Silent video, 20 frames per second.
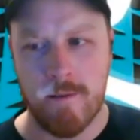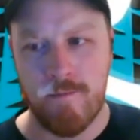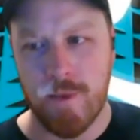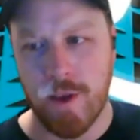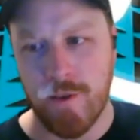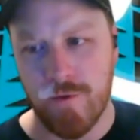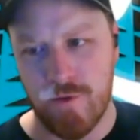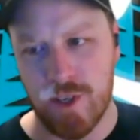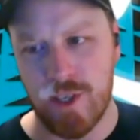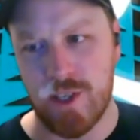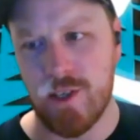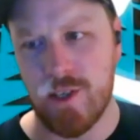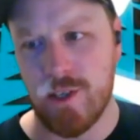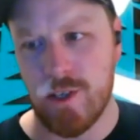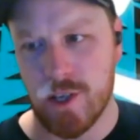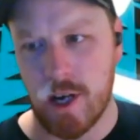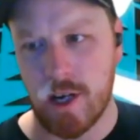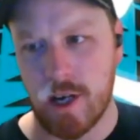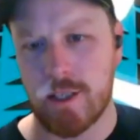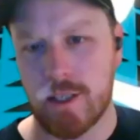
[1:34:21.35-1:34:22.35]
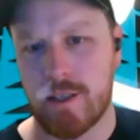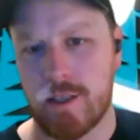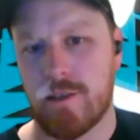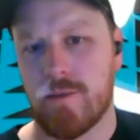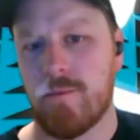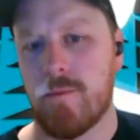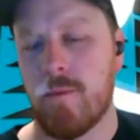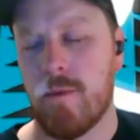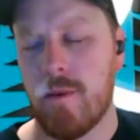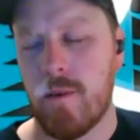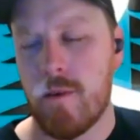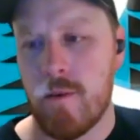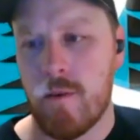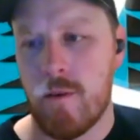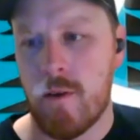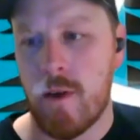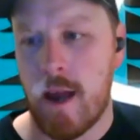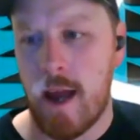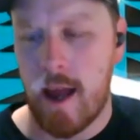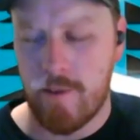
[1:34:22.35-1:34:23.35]
envisage us
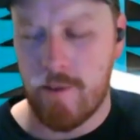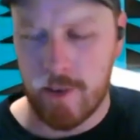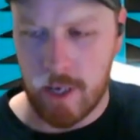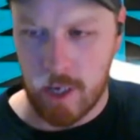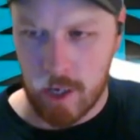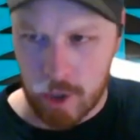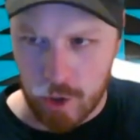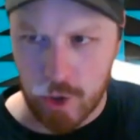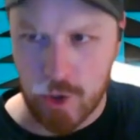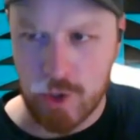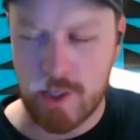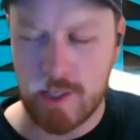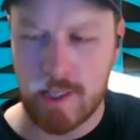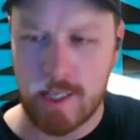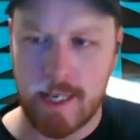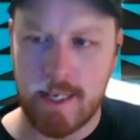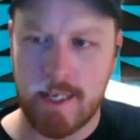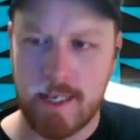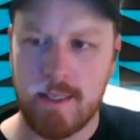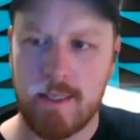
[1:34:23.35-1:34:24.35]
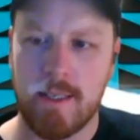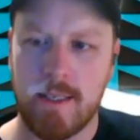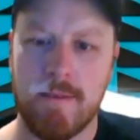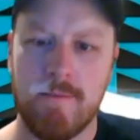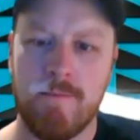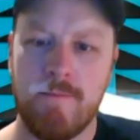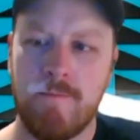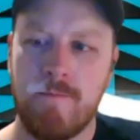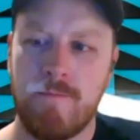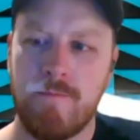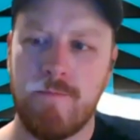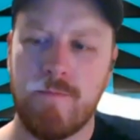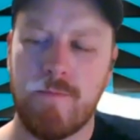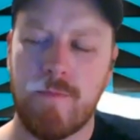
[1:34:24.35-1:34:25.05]
having a good season.